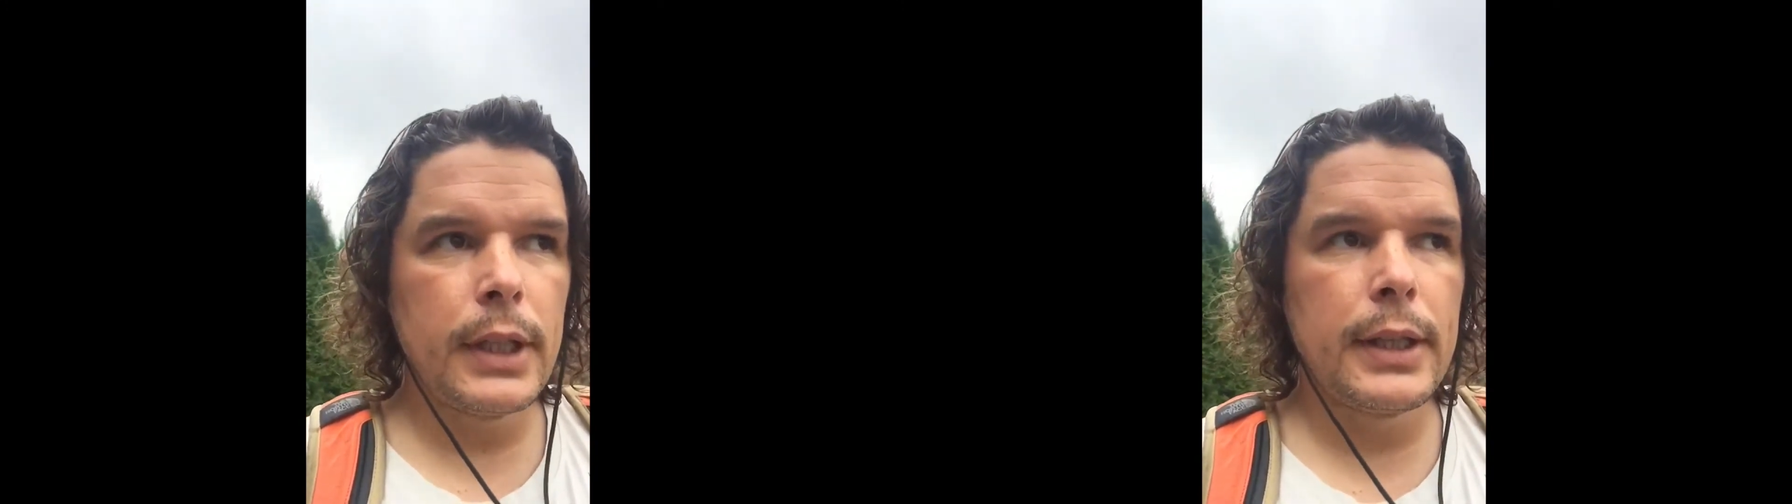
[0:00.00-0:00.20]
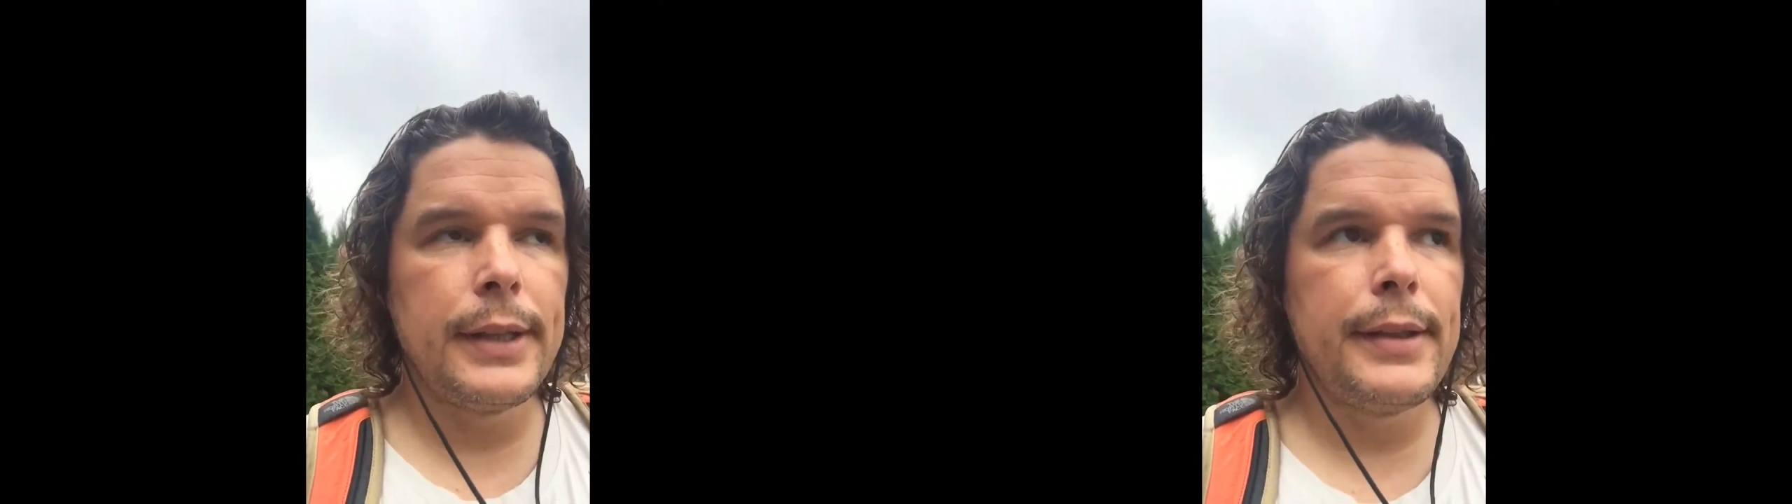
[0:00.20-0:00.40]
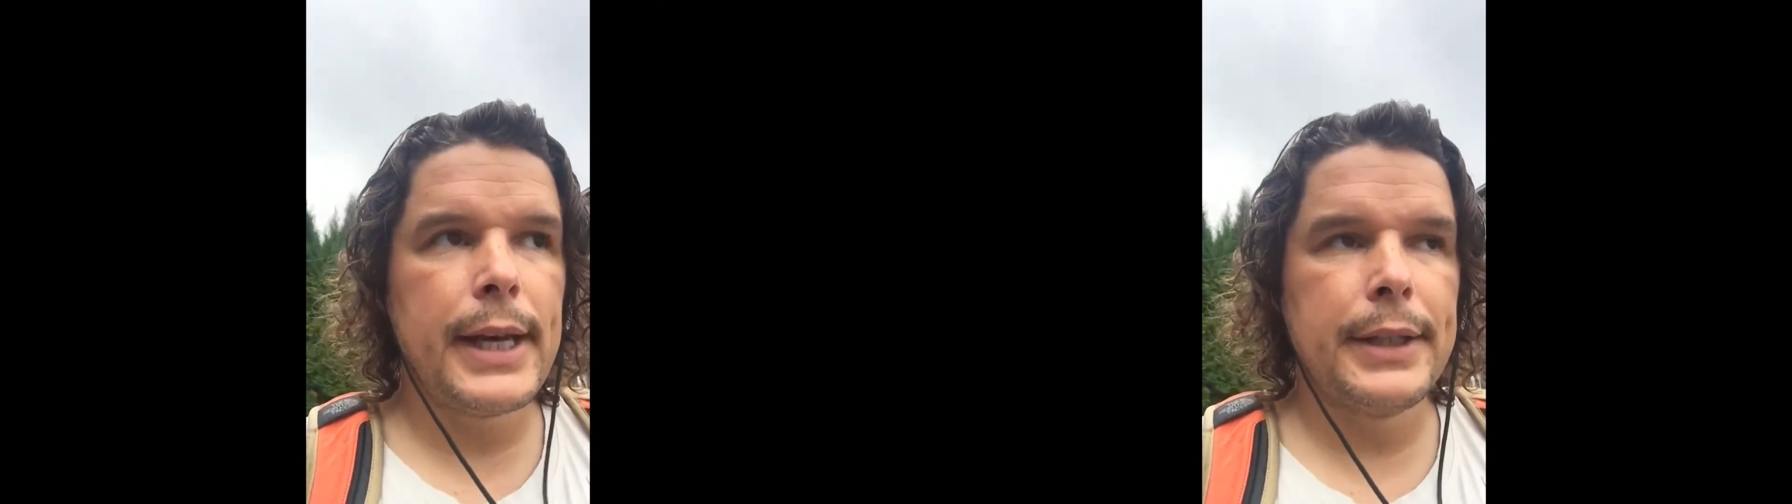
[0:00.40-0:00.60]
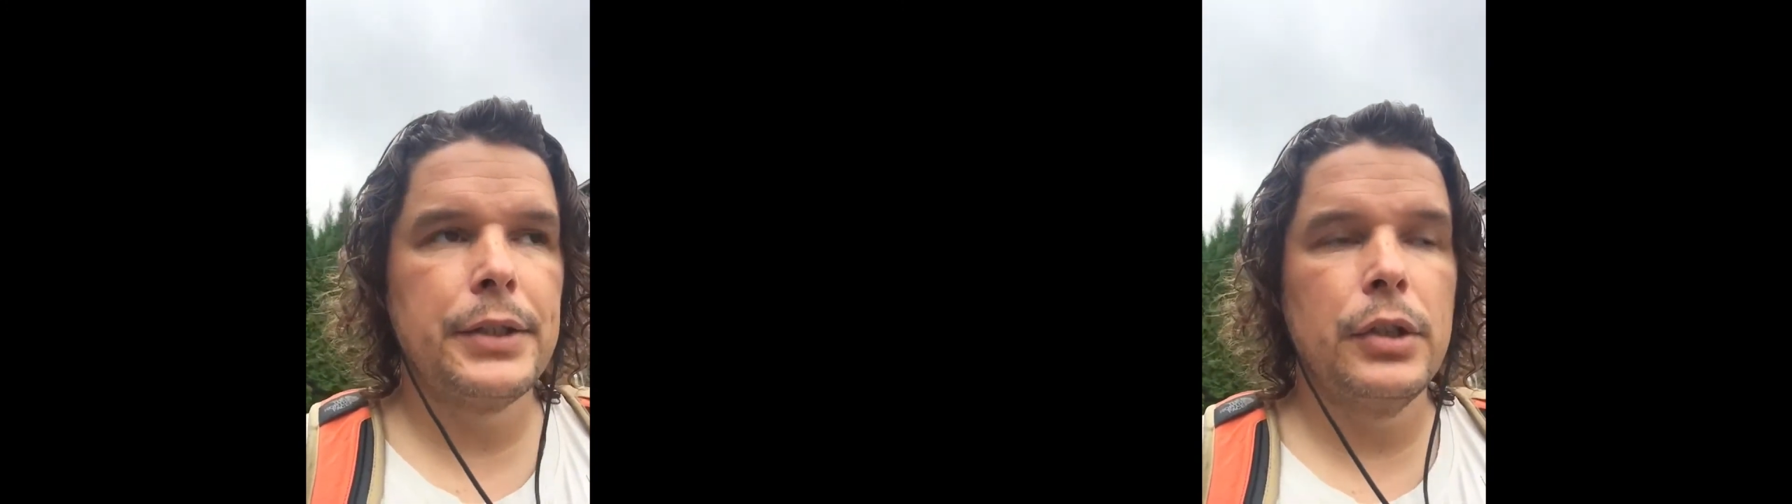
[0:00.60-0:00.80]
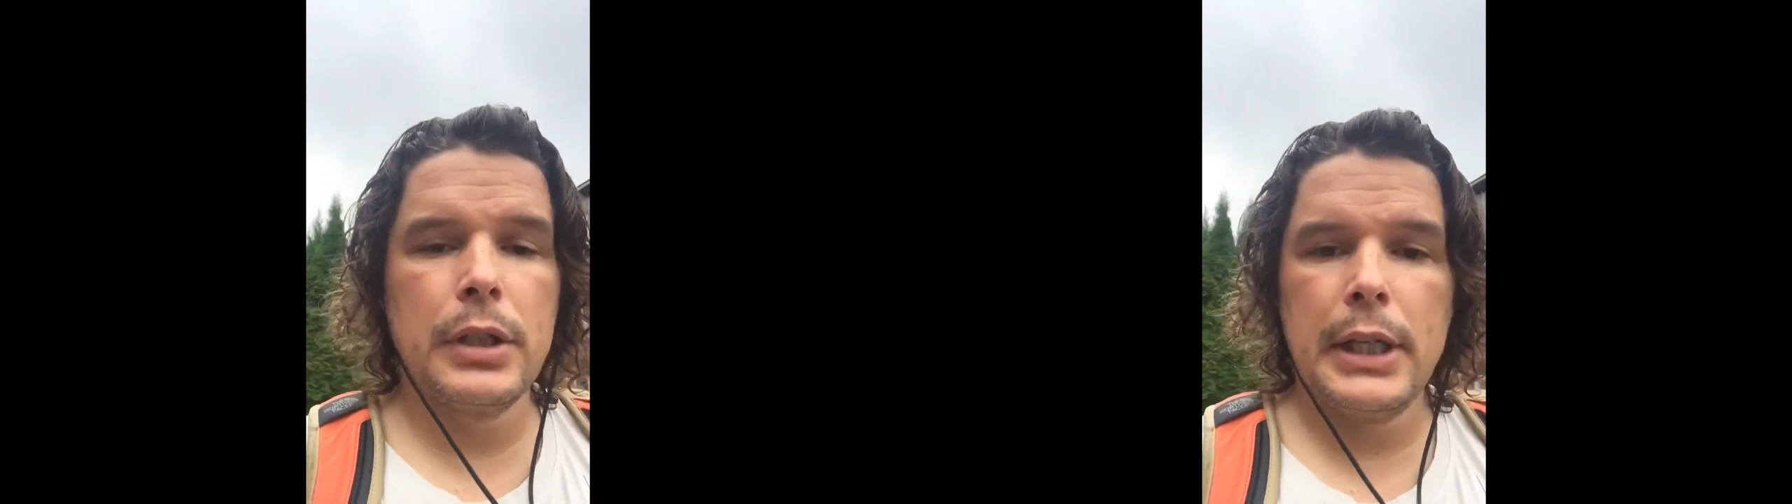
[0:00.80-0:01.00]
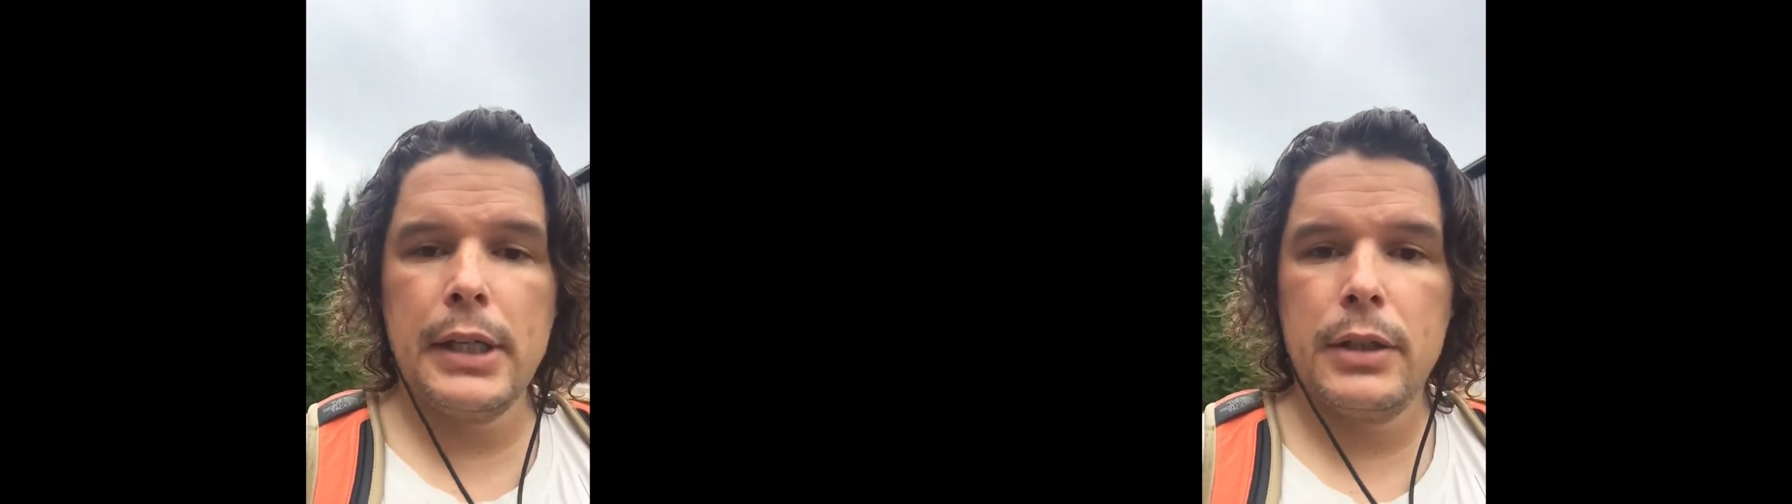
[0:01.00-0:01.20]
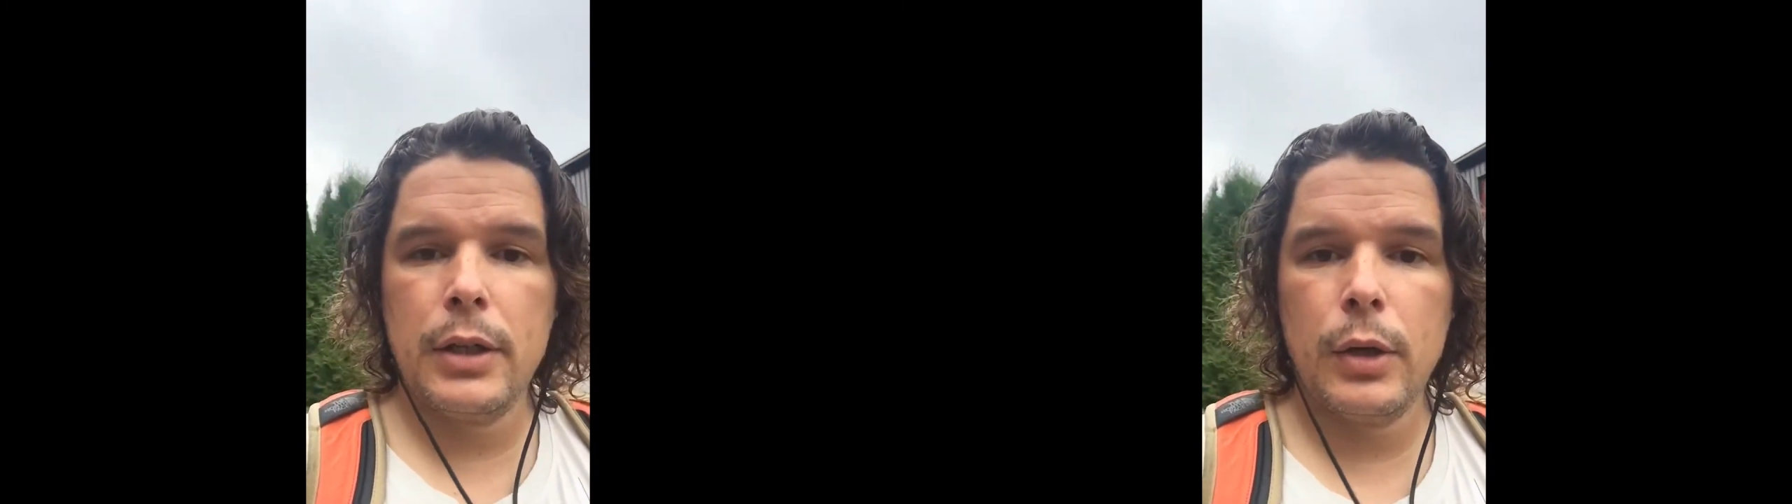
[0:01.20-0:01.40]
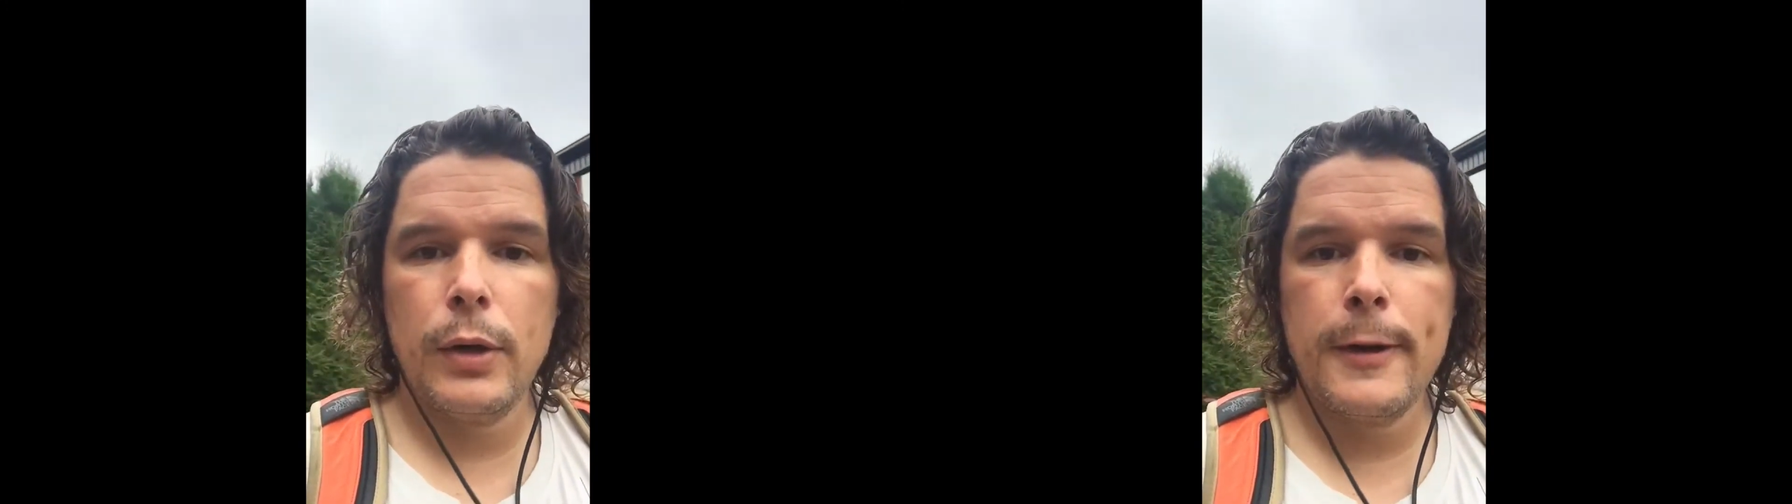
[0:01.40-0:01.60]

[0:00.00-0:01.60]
then that should lead to